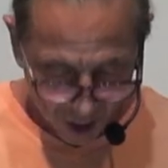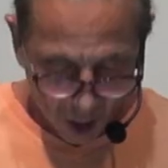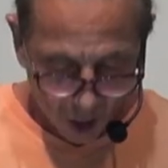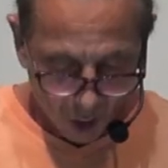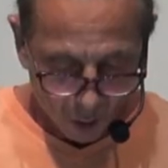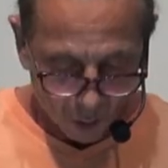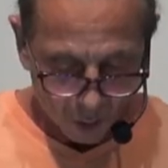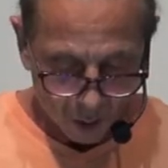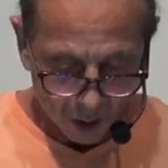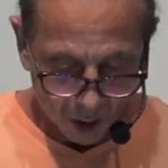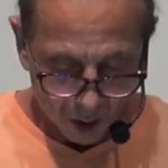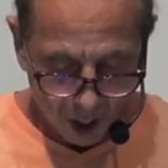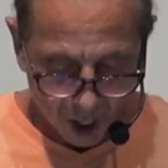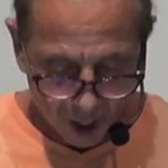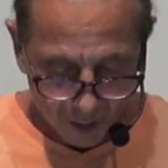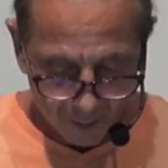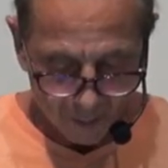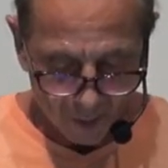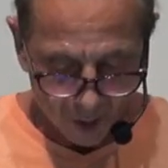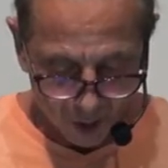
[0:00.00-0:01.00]
Or
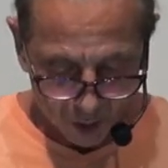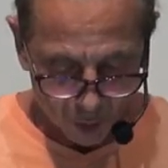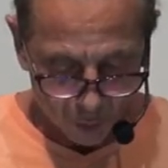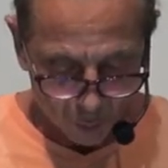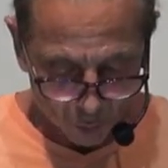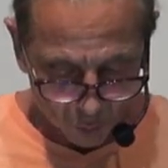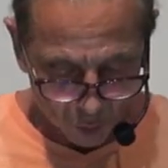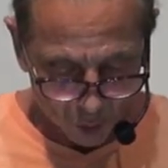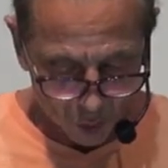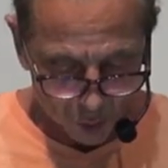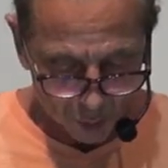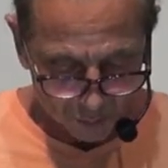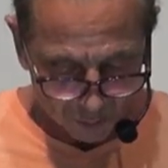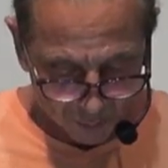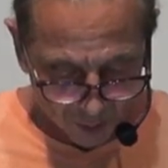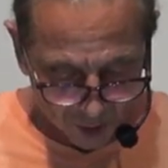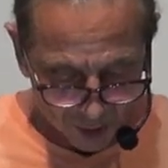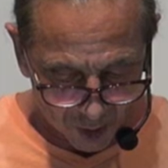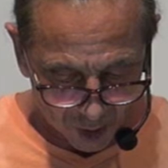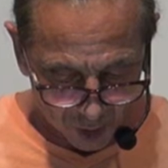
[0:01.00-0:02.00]
how much worse
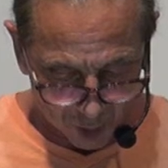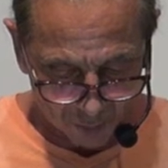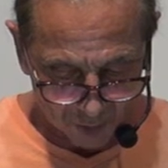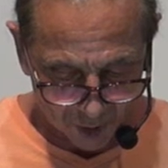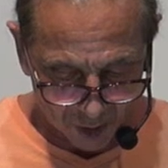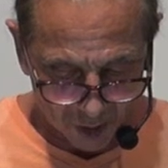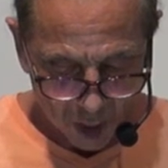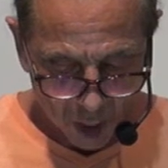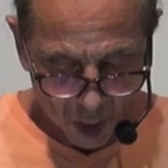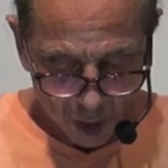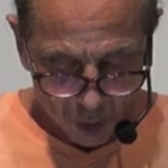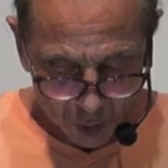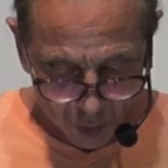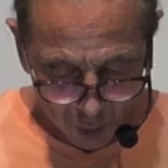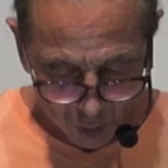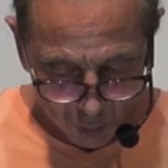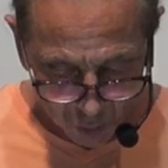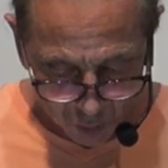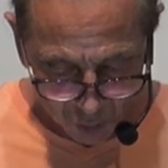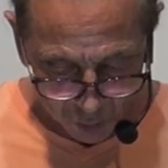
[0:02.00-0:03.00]
punishment do
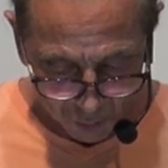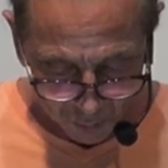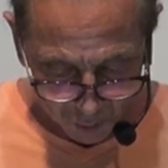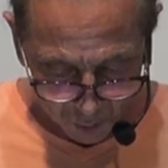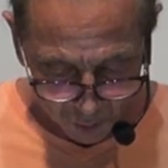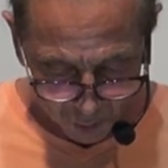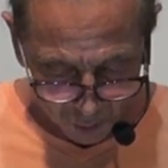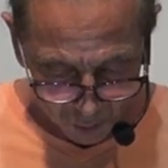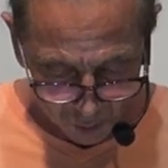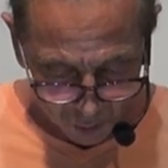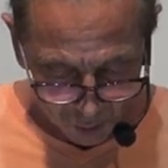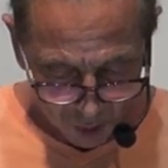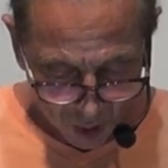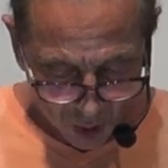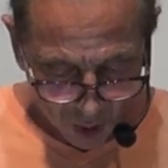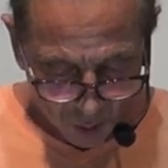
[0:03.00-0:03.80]
you suppose